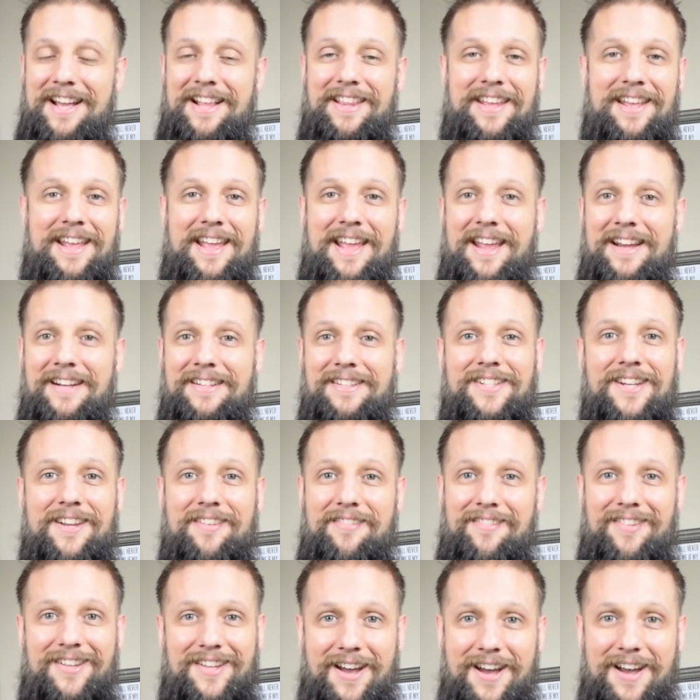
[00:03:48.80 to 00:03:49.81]
it
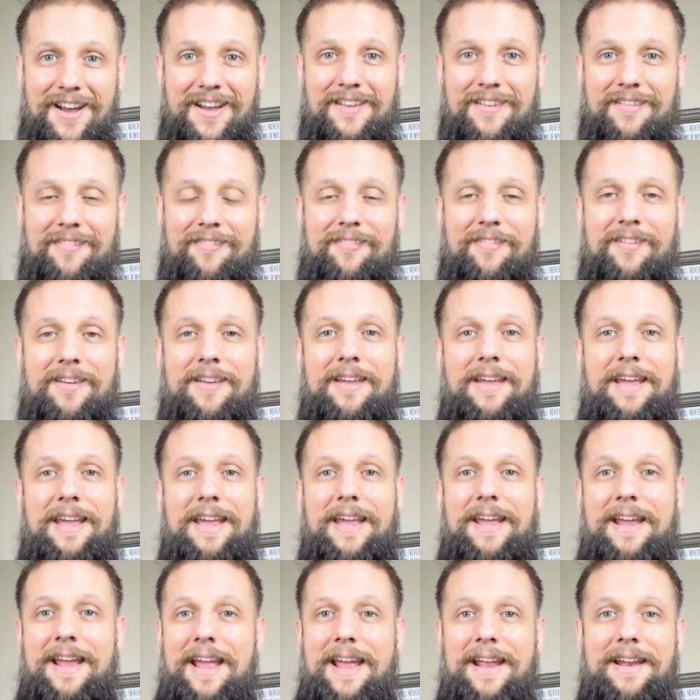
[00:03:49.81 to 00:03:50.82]
just does.
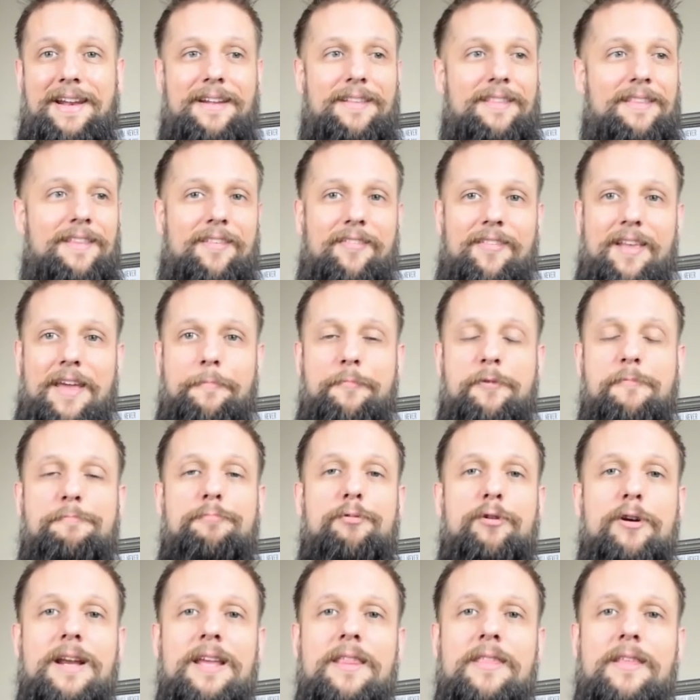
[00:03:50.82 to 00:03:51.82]
And, and, the same with
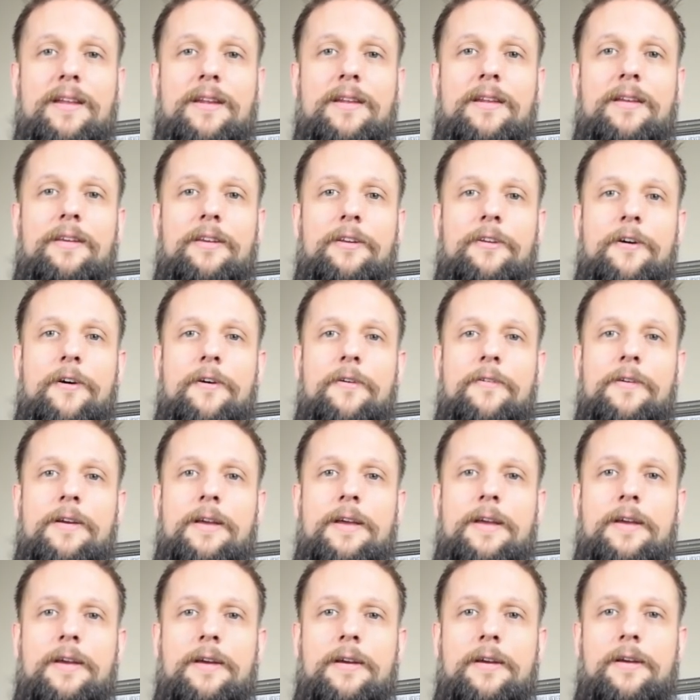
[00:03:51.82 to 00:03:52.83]
breathing, you know,
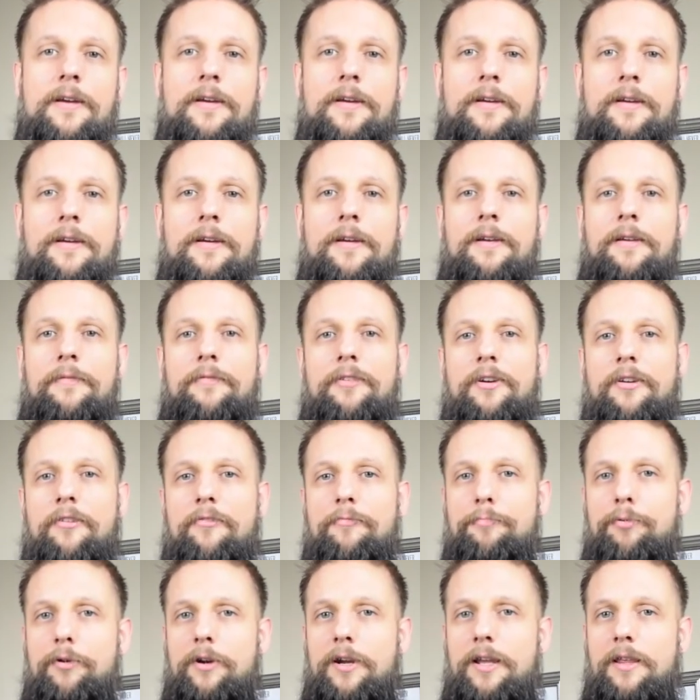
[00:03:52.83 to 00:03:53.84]
if you're
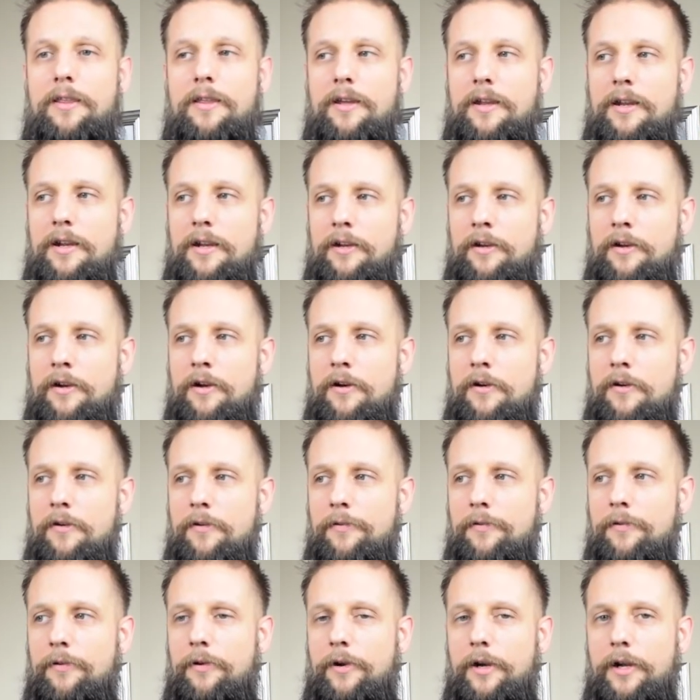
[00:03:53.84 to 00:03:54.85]
just breathing, you
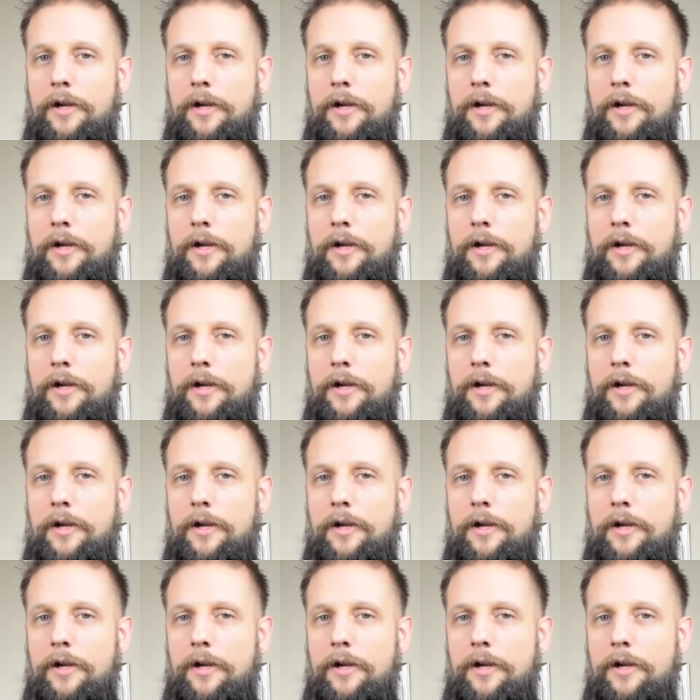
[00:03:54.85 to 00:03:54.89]
know,